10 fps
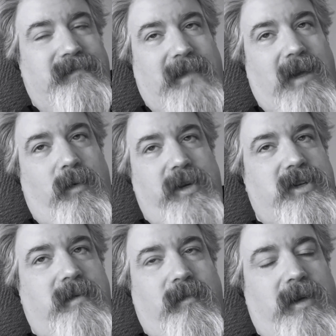I wish
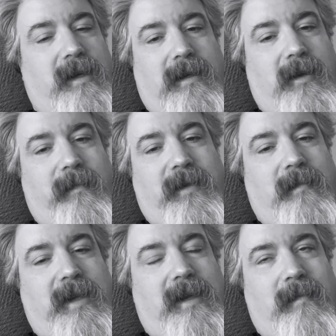them well. I hope they're
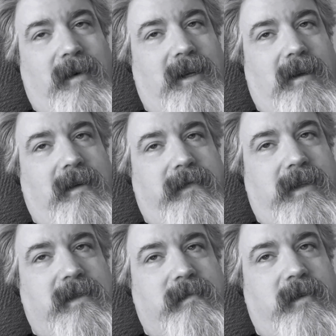making money off of
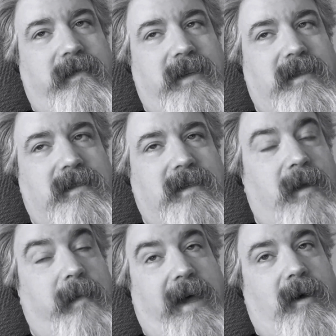these movies
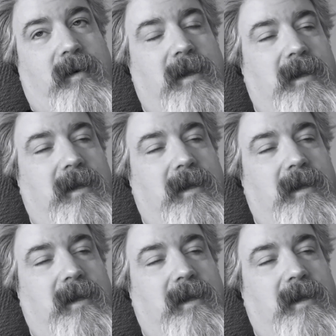somehow.